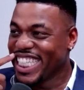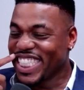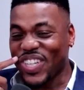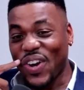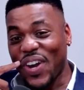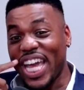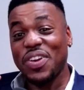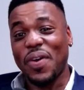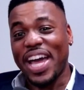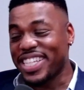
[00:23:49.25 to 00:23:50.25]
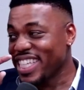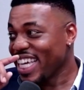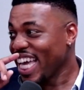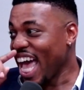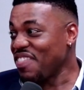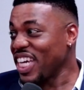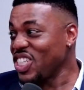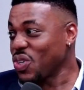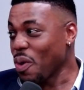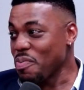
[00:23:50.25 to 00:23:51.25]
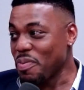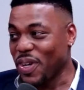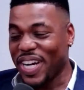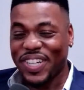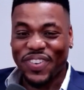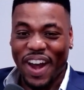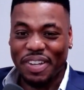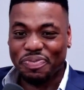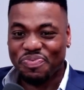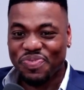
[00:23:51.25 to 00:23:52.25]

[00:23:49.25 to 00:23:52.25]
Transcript: So, anyways, having a short memory, right?